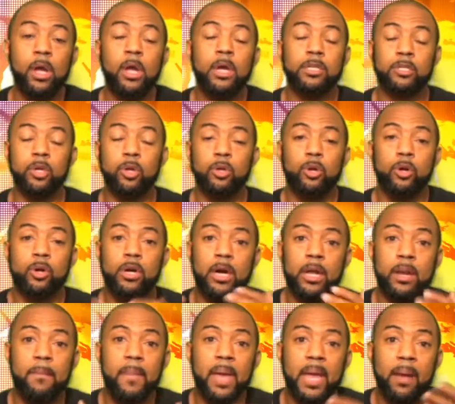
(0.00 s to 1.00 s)
So you're going
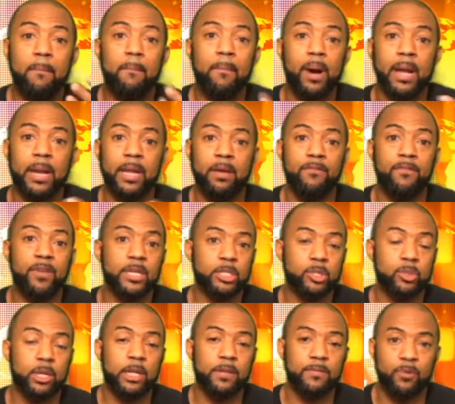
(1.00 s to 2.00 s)
to make money
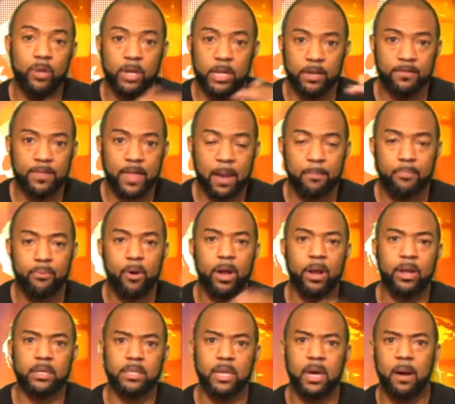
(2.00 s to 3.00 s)
eventually if you leave that
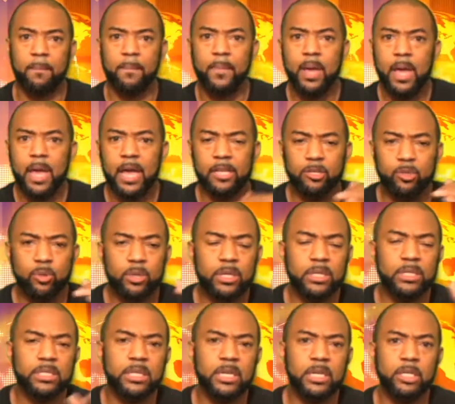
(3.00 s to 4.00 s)
product up and you
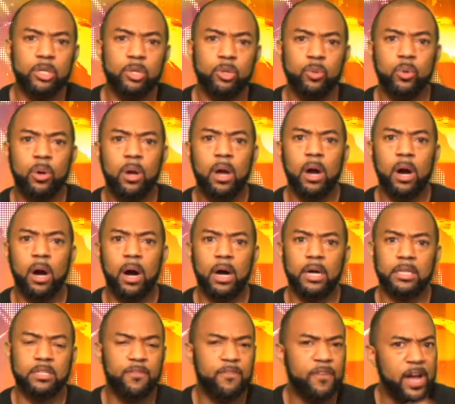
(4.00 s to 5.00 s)
continue
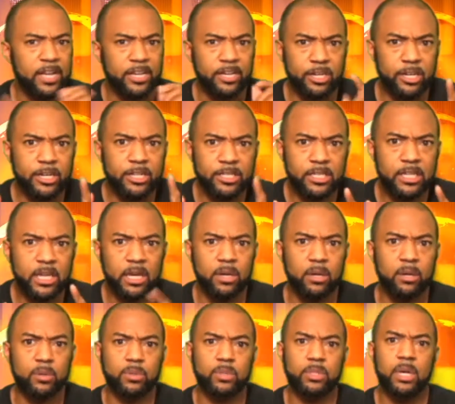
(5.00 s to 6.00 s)
to find good
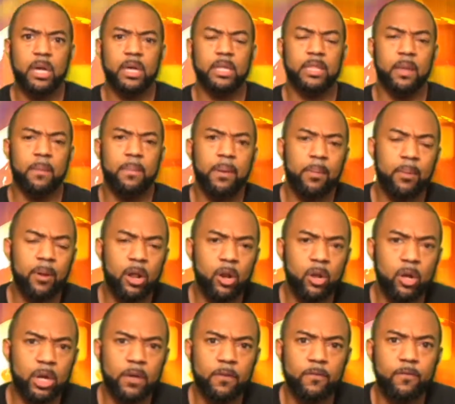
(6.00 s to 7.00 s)
deals that people are
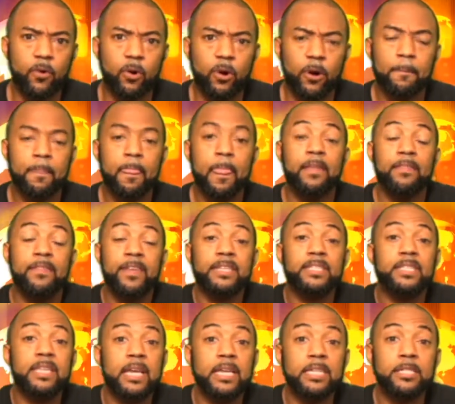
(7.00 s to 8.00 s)
looking for.
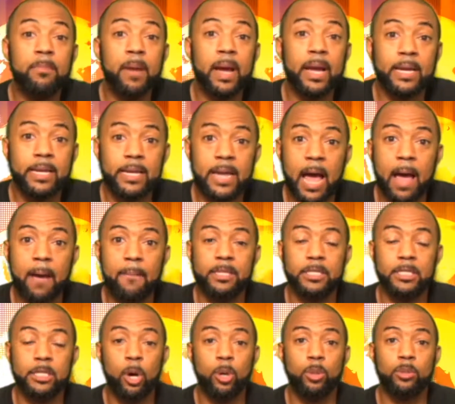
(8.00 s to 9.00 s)
This is Micah
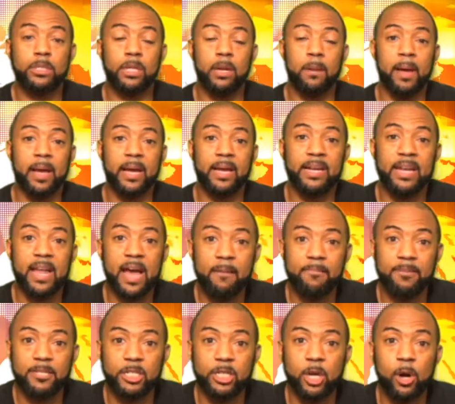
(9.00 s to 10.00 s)
Dobbins, host of the Micah
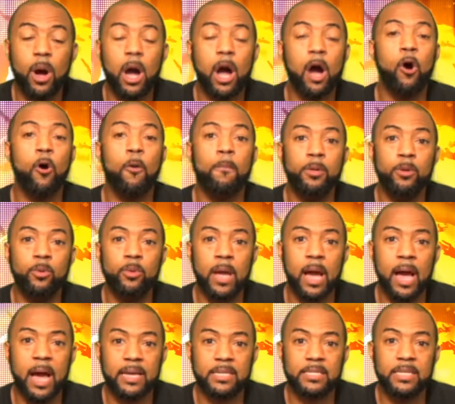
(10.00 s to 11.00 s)
Dobbins Show. I hope you
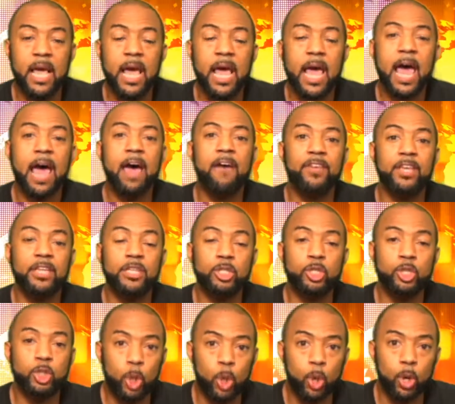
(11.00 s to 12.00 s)
guys have
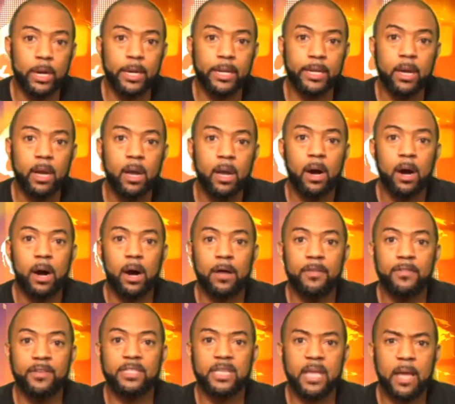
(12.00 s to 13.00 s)
enjoyed
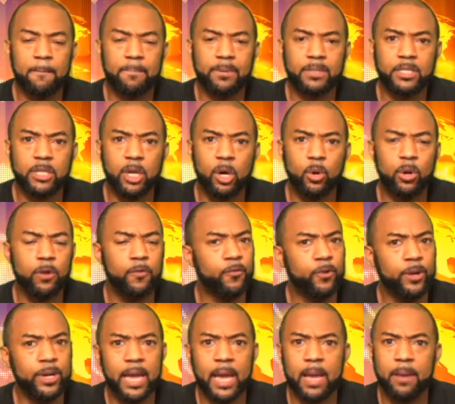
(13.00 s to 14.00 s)
this episode of
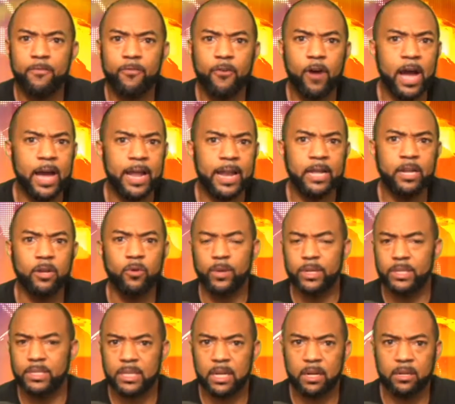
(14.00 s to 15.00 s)
Free Game Friday, the
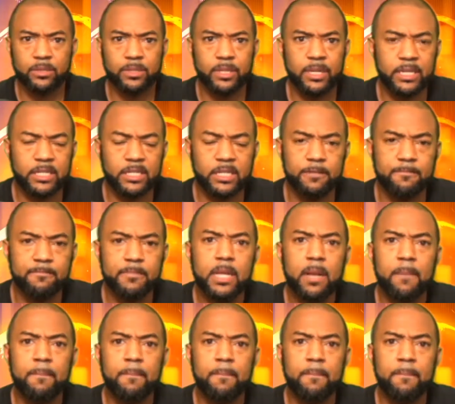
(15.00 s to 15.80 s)
Resellers Edition.